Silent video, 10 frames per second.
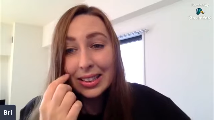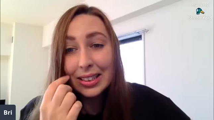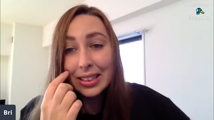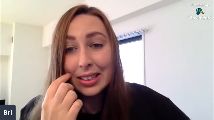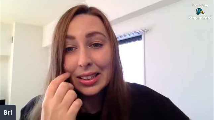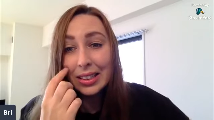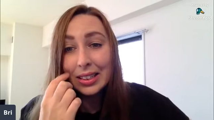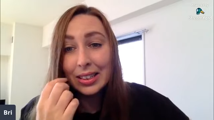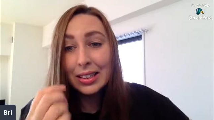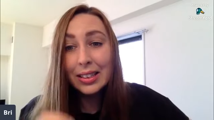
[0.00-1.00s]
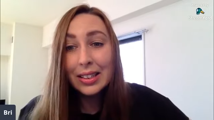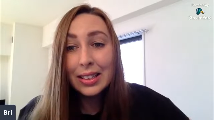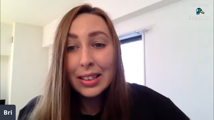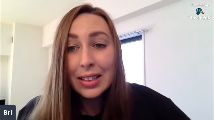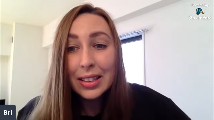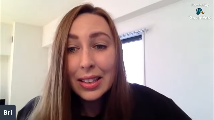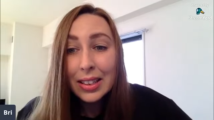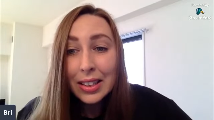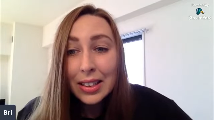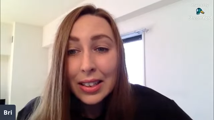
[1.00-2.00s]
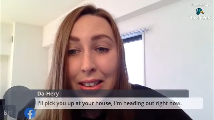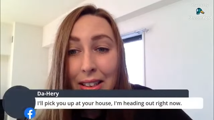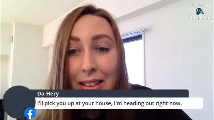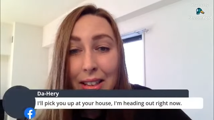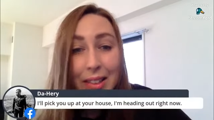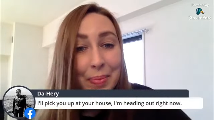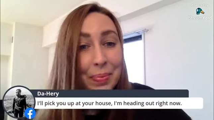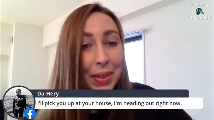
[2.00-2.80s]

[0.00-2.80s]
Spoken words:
(no one is talking)